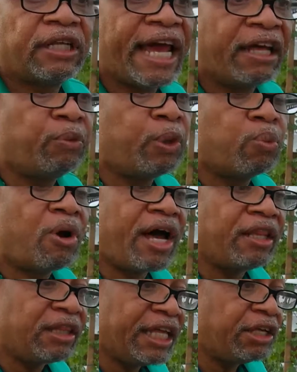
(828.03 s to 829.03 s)
And we
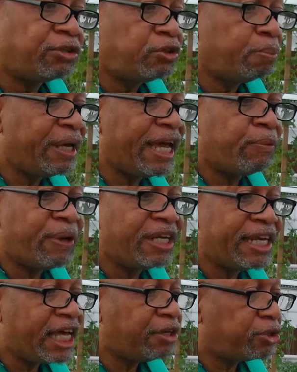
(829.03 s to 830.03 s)
want these to be, if you
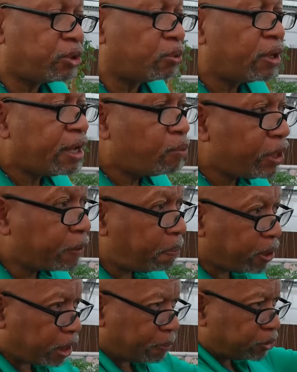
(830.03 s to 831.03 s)
need to
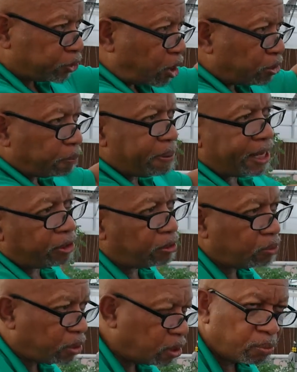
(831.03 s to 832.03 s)
put up a solar panel
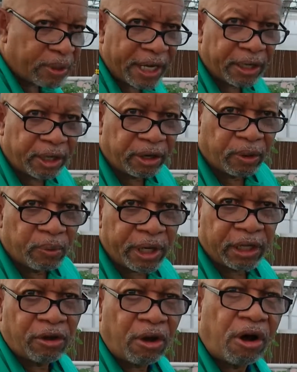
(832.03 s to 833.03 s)
right here and run
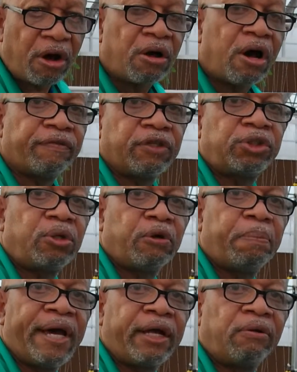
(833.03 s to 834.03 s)
it all off the solar
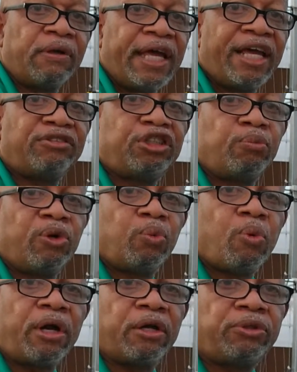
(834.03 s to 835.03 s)
panel if someone
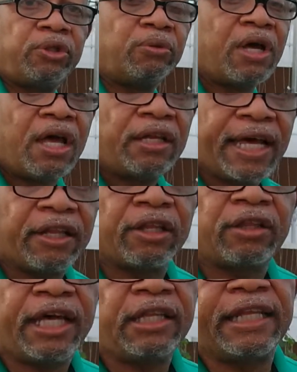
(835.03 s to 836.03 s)
wanted to. Now the
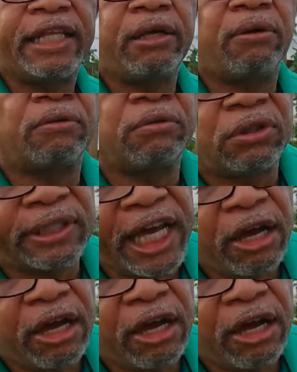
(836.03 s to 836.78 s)
thing that they don't say